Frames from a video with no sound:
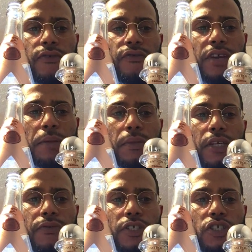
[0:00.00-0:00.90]
Family
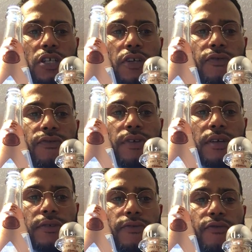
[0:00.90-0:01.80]
Reserve,
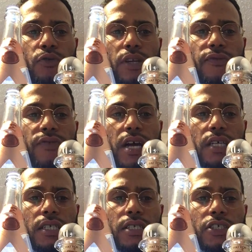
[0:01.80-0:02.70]
45
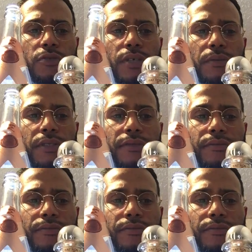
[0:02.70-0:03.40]
years, baby.